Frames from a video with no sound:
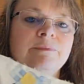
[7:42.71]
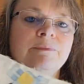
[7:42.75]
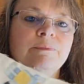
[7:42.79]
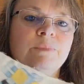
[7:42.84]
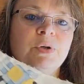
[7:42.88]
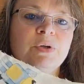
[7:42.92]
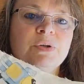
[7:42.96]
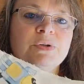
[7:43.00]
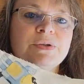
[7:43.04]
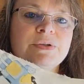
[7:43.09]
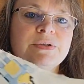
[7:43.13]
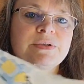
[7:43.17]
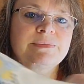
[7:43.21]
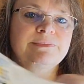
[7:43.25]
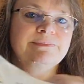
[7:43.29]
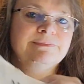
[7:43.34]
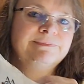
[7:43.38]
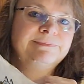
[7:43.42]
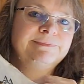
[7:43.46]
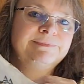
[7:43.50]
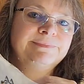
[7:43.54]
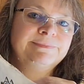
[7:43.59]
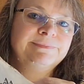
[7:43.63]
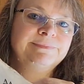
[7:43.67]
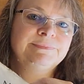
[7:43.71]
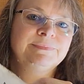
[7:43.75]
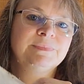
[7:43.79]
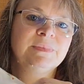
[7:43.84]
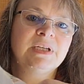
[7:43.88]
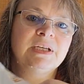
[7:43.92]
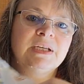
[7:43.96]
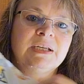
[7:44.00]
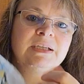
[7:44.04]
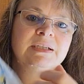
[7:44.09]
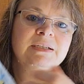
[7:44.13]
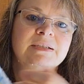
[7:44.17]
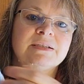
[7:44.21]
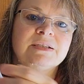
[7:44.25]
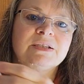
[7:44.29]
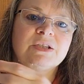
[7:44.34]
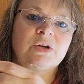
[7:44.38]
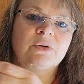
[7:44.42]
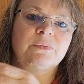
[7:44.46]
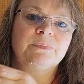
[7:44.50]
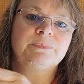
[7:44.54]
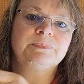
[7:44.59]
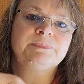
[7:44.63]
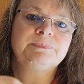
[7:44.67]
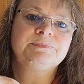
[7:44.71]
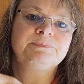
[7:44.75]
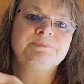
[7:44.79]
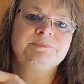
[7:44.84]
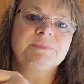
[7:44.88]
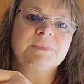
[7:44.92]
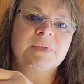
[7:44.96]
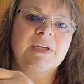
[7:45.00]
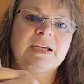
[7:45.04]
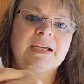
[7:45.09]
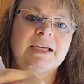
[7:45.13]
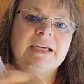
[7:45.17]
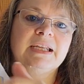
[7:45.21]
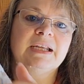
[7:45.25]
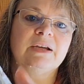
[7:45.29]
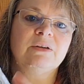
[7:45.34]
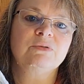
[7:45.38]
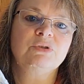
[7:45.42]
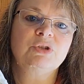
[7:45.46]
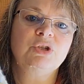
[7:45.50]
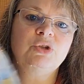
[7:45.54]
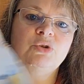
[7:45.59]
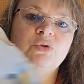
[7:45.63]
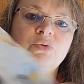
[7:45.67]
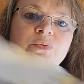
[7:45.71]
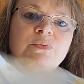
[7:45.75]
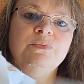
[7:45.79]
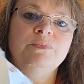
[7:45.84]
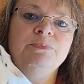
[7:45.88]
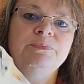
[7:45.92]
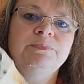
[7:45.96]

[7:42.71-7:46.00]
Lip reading: purse? So I cut out 2.